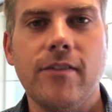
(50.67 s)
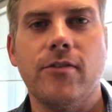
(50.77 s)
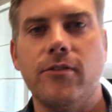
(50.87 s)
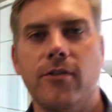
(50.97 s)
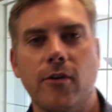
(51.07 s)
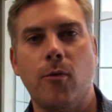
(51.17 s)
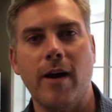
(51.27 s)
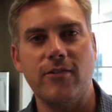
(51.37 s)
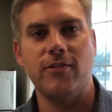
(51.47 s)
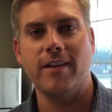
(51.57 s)
answer to your
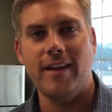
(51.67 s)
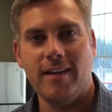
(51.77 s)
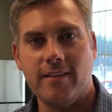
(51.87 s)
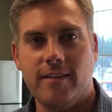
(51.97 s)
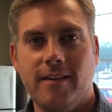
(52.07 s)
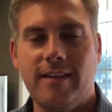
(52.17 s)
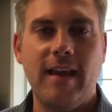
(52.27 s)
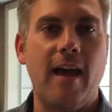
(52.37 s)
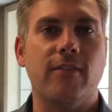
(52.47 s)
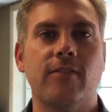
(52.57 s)
question is
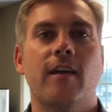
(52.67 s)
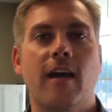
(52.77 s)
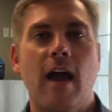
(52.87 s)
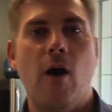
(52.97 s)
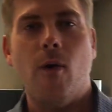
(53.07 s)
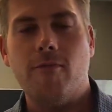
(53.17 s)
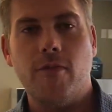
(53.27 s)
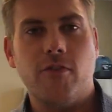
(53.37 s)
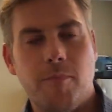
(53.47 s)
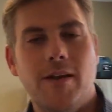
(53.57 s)
yes. However,
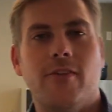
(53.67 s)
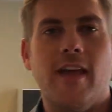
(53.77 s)
there's a bit